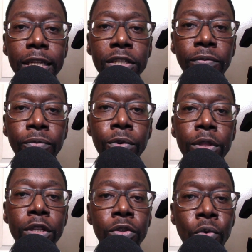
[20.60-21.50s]
lesson for
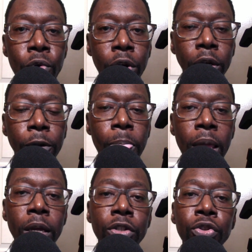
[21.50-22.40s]
this quarter
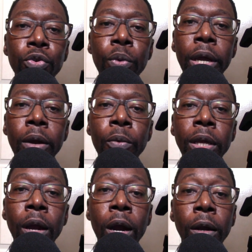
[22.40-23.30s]
to where
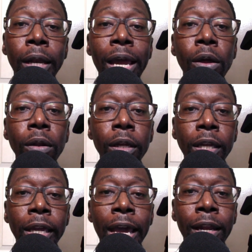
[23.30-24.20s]
we are now
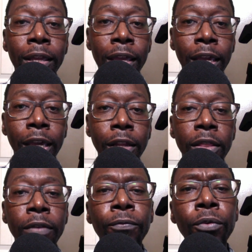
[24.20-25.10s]
looking at again
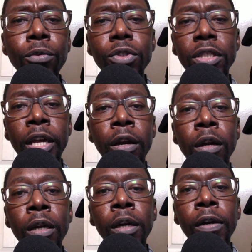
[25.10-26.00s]
the fruits that are
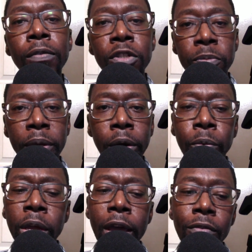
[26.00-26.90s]
of the Spirit.
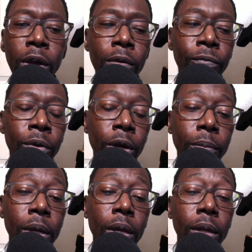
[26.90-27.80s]
We have come
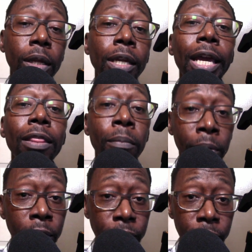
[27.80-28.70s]
from looking at the
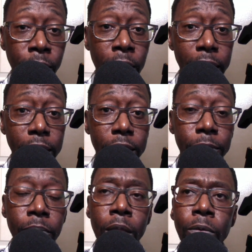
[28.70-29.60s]
birth of Christ.
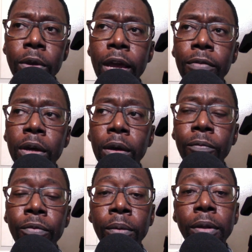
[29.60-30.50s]
We have come
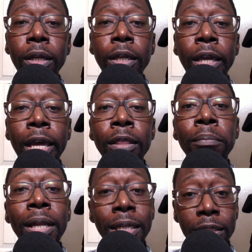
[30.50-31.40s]
from looking at the
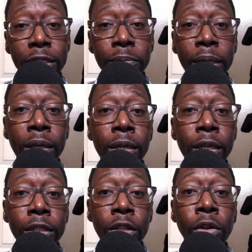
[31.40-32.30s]
blessings
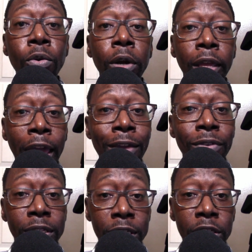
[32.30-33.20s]
because the Lord gave
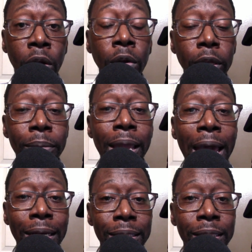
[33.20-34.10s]
us His only
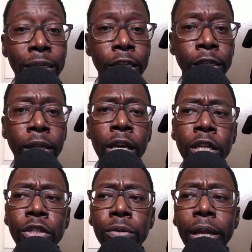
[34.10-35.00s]
begotten Son
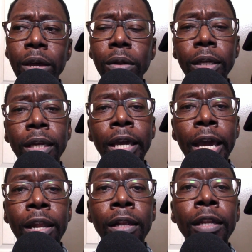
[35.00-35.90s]
to now looking
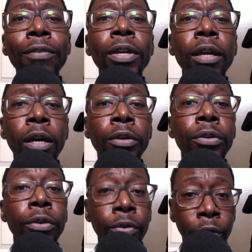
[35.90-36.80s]
at living
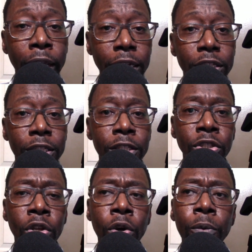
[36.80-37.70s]
under grace. And
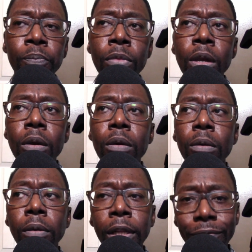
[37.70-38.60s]
so
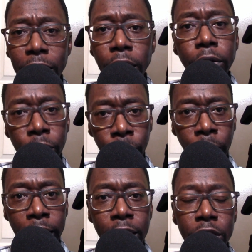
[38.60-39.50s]
Living under
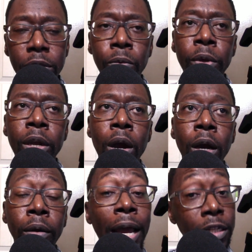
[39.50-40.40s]
grace, we
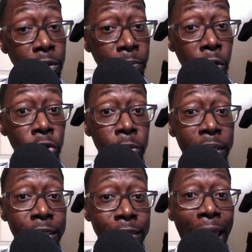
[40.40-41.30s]
are not supposed to
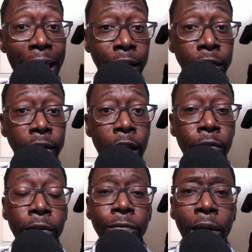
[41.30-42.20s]
be stagnant in our
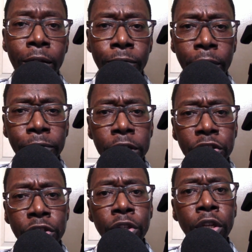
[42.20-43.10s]
faith. Our faith it
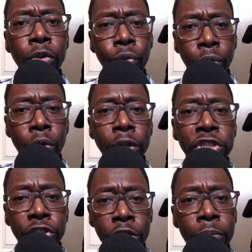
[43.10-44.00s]
should grow, it
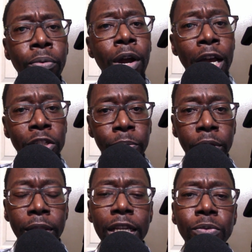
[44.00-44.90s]
should prosper.
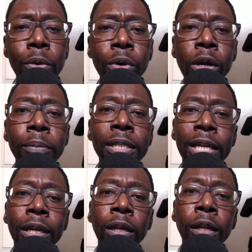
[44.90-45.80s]
And that's what we're going to be
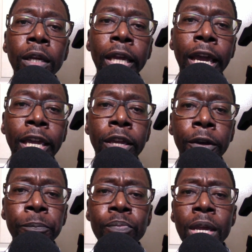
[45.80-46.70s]
taking a look at
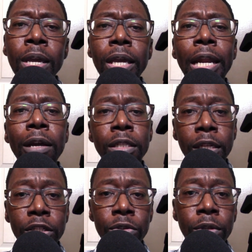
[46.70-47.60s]
here in our
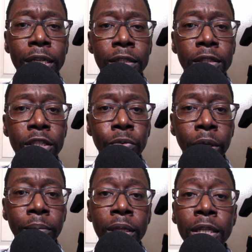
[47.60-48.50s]
Sunday school lesson this
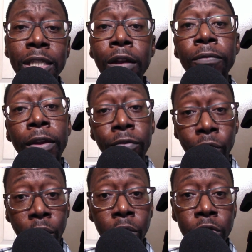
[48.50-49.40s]
week. Because our faith
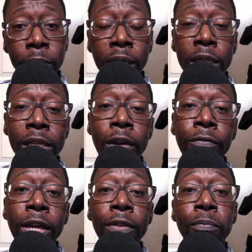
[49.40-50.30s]
grows, because our
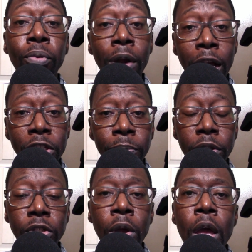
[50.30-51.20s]
faith
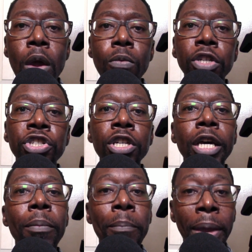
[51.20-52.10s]
prospers, we
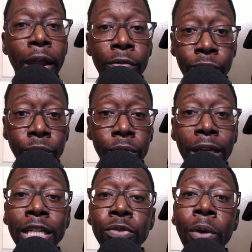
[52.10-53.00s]
should bear fruit.
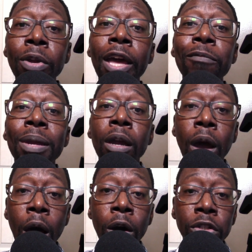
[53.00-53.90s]
That is what we have been
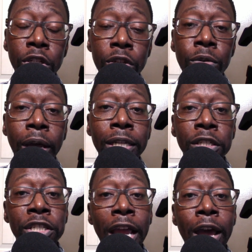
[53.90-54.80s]
called to do as
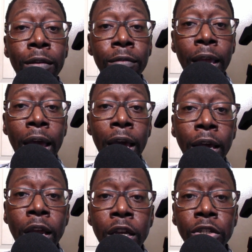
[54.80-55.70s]
a child of God,
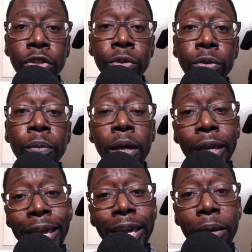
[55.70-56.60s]
to
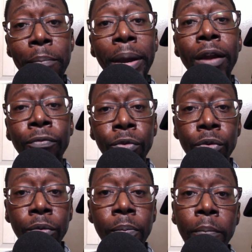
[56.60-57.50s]
again bear
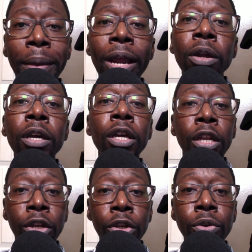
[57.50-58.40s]
fruit, bear
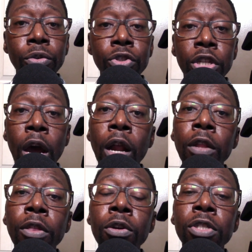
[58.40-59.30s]
good news to all
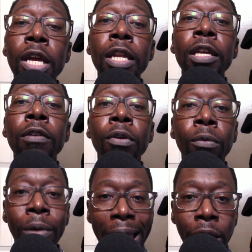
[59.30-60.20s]
those that live
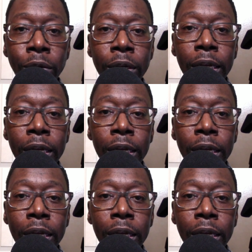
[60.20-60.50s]
around